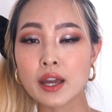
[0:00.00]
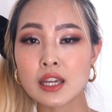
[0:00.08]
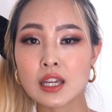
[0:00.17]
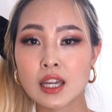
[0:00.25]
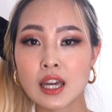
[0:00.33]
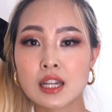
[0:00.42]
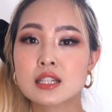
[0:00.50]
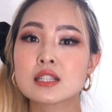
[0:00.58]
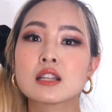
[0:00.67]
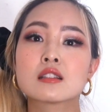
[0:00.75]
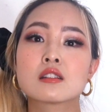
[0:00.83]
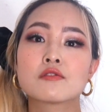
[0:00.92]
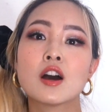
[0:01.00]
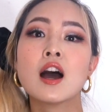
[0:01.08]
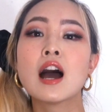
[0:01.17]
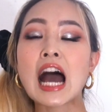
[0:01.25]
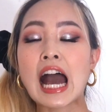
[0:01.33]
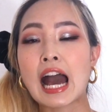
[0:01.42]
I can get a sense of
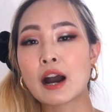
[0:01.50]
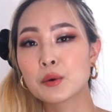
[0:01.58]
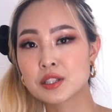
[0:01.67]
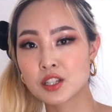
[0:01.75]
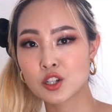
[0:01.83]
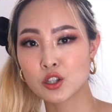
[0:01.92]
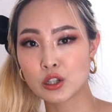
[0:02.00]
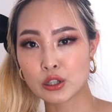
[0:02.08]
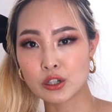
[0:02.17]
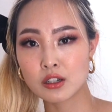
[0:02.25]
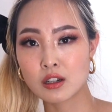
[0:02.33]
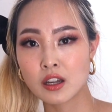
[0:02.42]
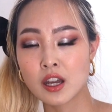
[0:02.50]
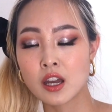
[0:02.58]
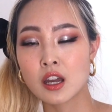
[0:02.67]
how it's gonna look.